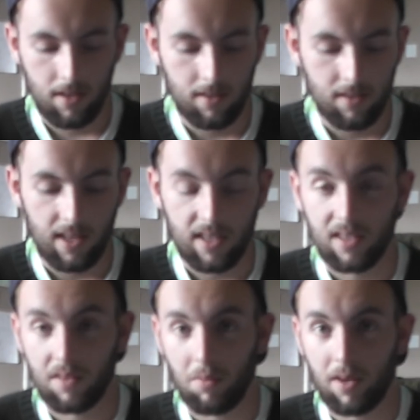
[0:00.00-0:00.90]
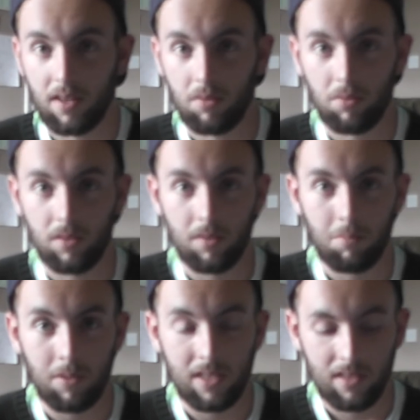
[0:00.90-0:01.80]
So that's another way that all the
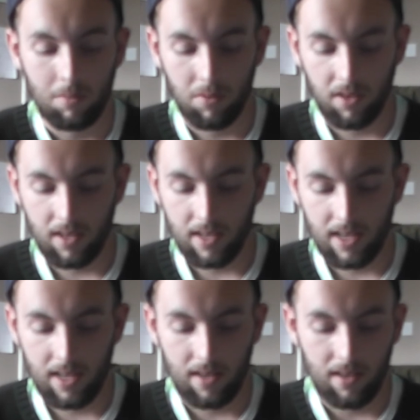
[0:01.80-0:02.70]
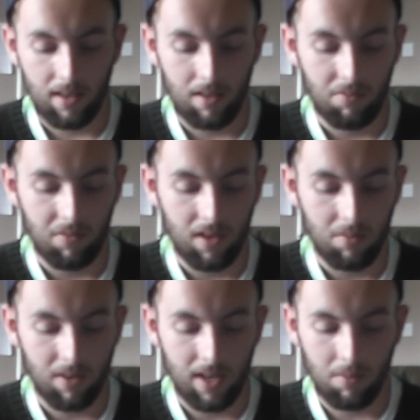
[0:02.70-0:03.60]
pieces combined. And the
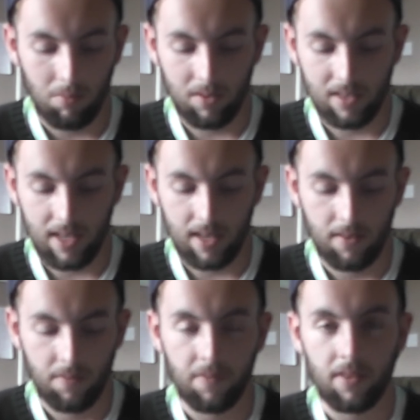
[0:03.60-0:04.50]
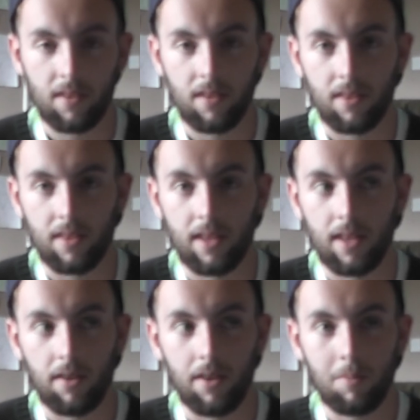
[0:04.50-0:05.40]
third way was that
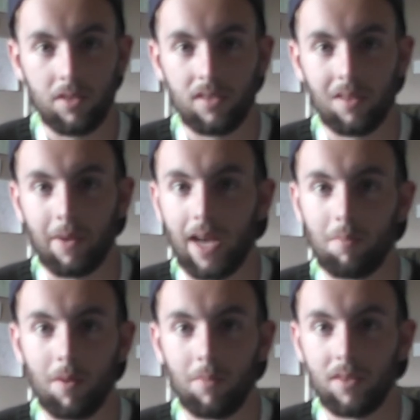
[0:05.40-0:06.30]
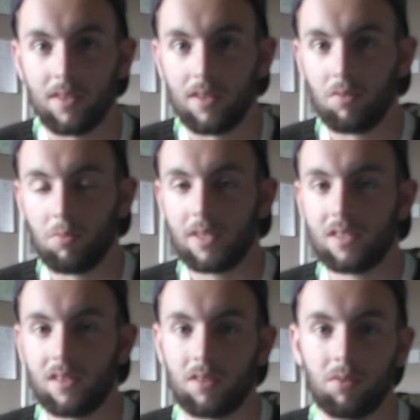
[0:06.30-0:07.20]
there are images of the band members in all
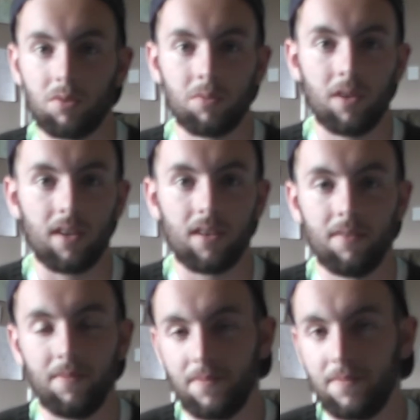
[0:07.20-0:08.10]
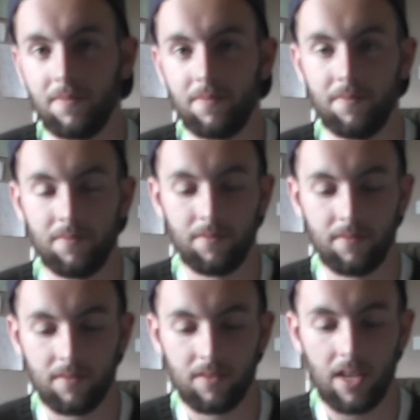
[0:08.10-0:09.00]
pieces of the coursework.
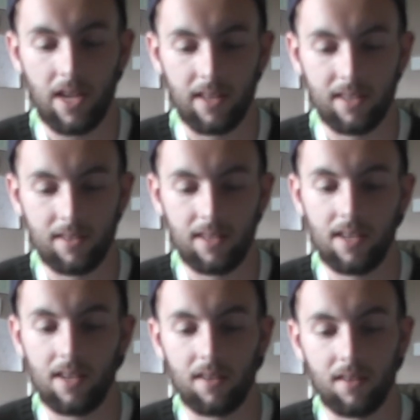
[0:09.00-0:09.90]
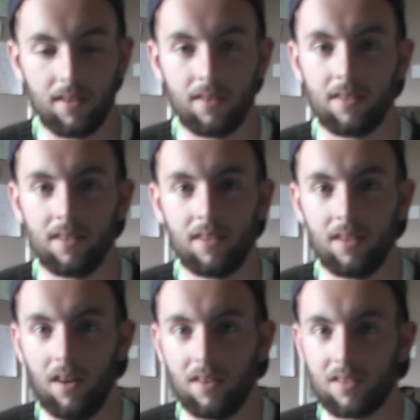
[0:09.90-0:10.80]
So yeah, that's the
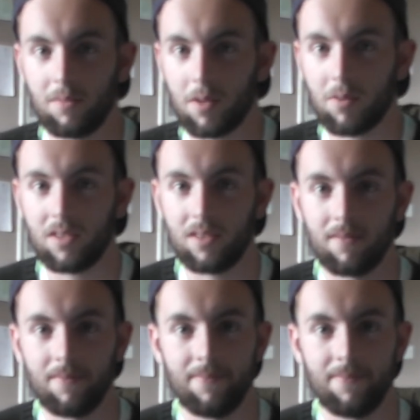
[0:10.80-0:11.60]
uh, answer to my question.